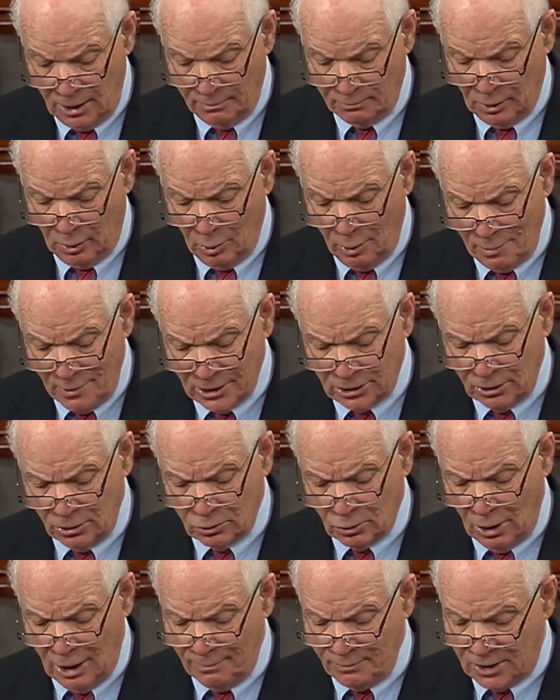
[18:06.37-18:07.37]
But when Mr.
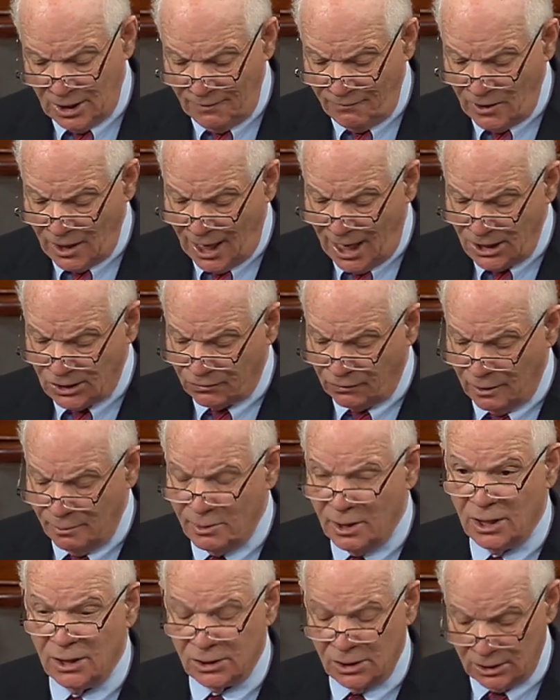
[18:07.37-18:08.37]
Trump deviates from
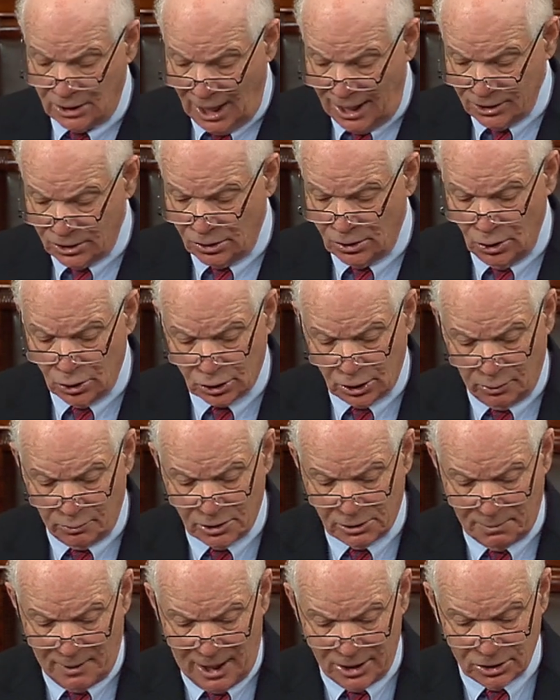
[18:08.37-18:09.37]
his constitutional
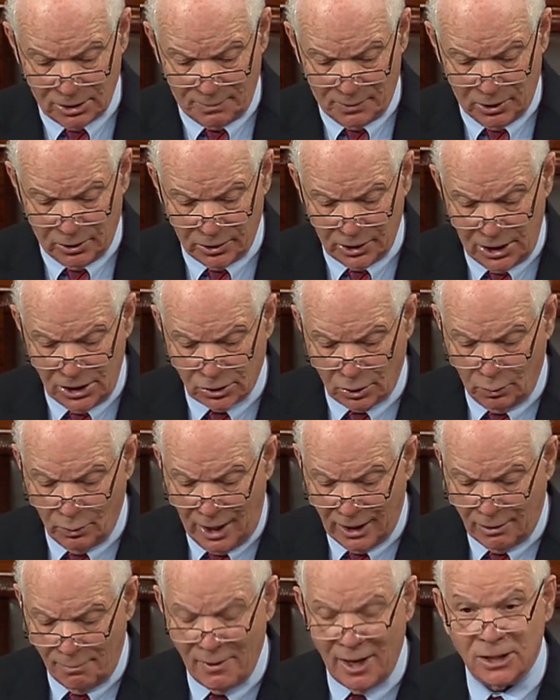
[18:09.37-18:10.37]
responsibilities or
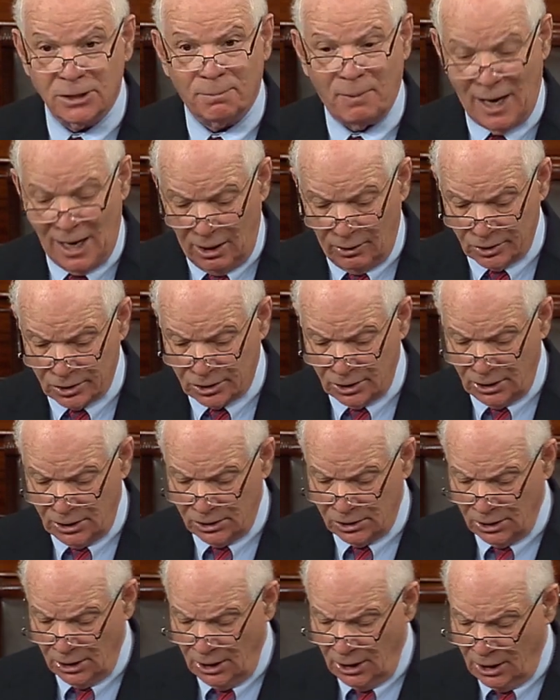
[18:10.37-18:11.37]
recommends
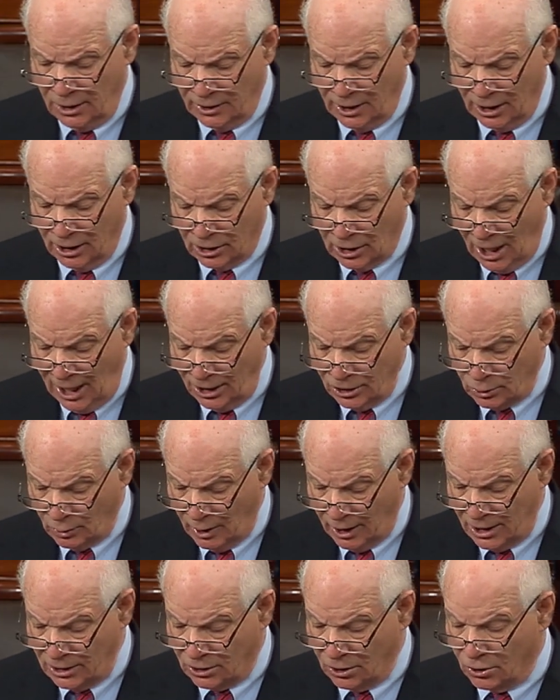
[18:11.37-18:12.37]
policies that are
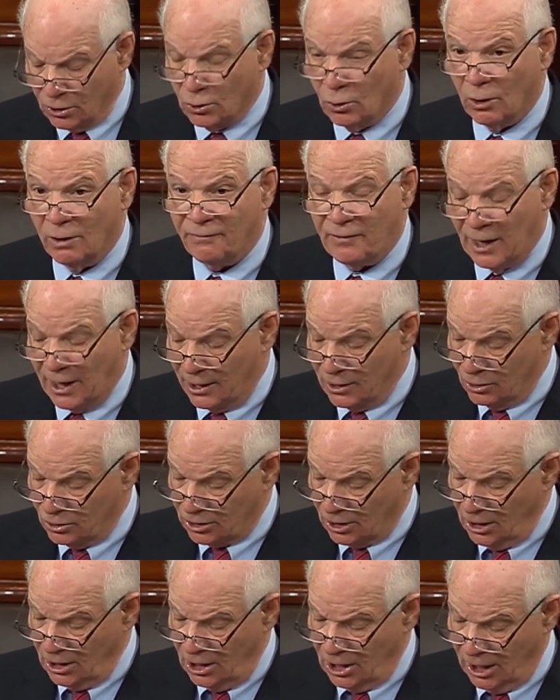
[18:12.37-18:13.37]
contrary to the core
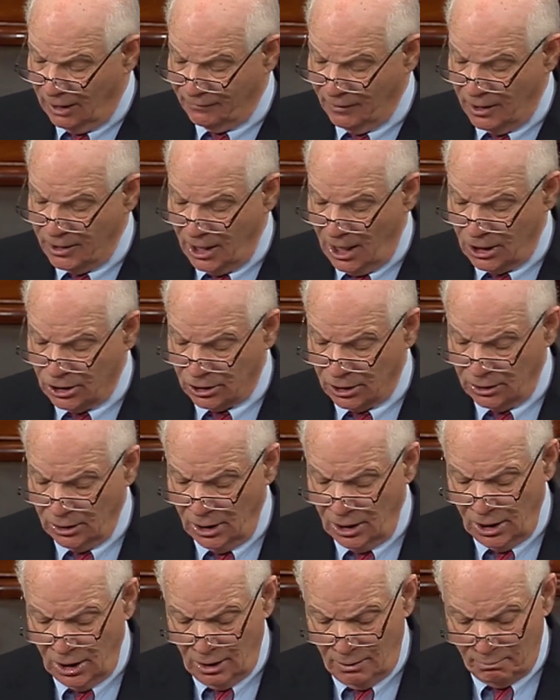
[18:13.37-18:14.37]
values of our nation,
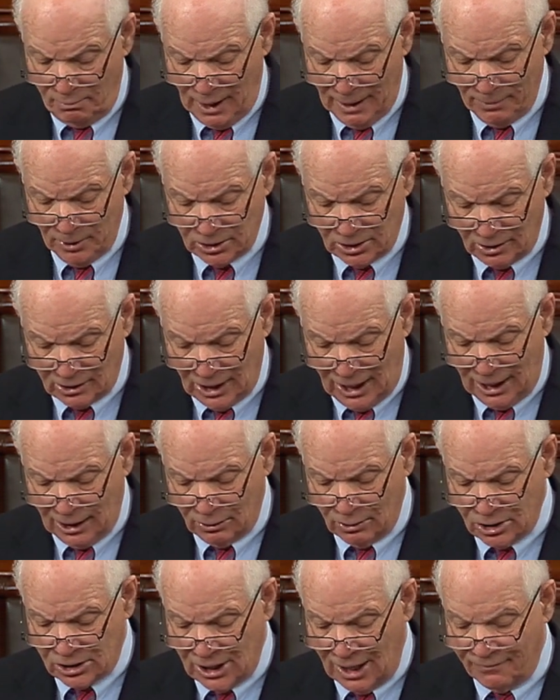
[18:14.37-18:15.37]
members of
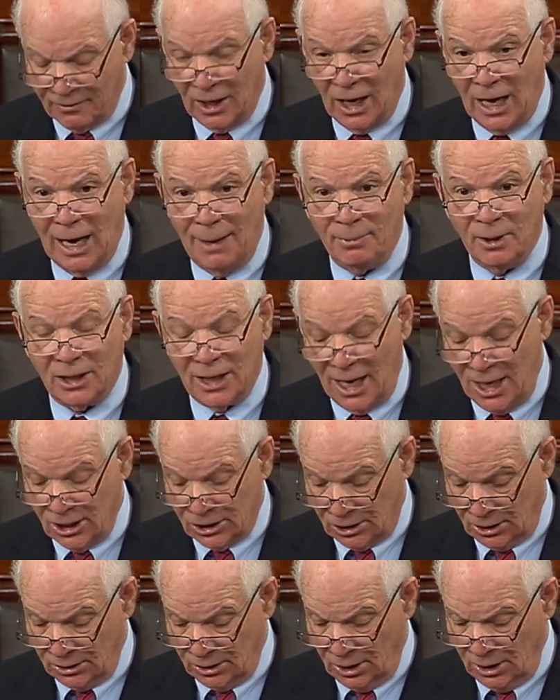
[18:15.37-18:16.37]
Congress have an
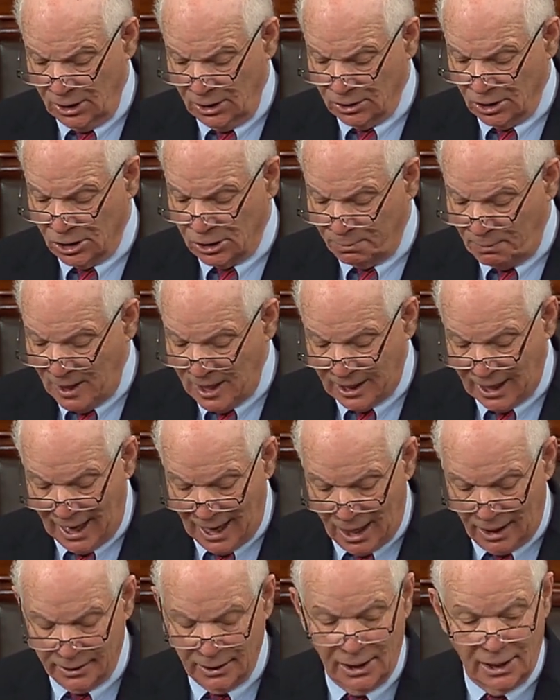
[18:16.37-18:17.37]
obligation to speak
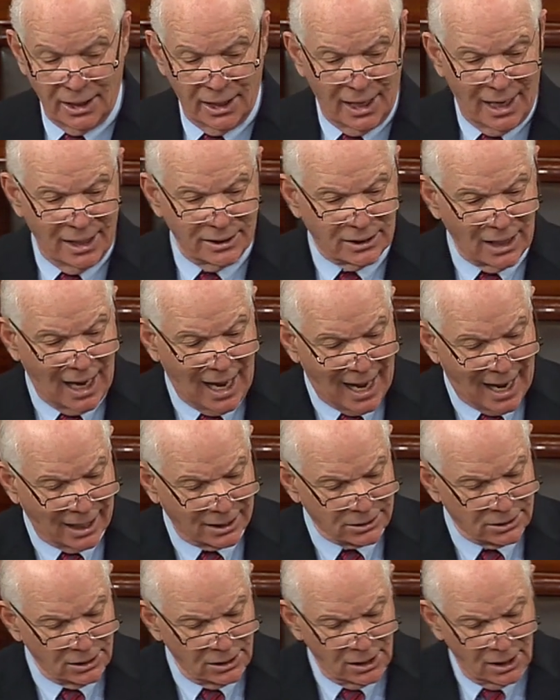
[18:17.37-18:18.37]
out and to
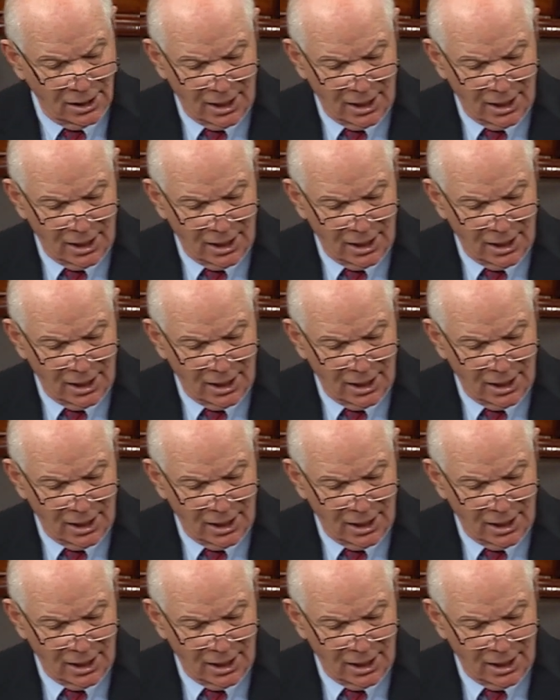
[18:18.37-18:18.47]
act.